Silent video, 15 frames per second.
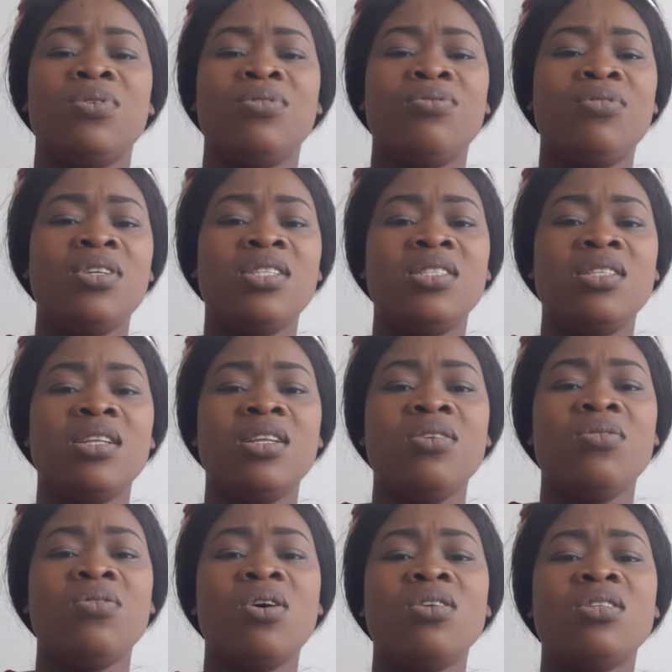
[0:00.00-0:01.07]
reason,
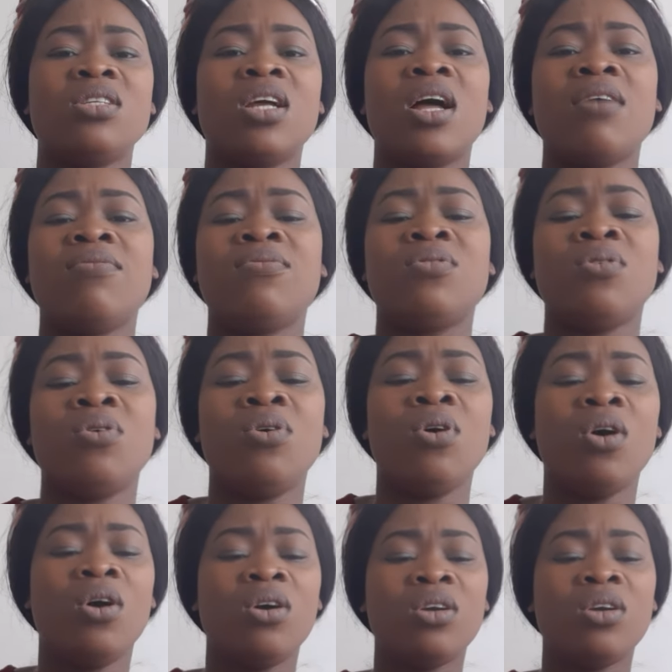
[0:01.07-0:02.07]
you don't have to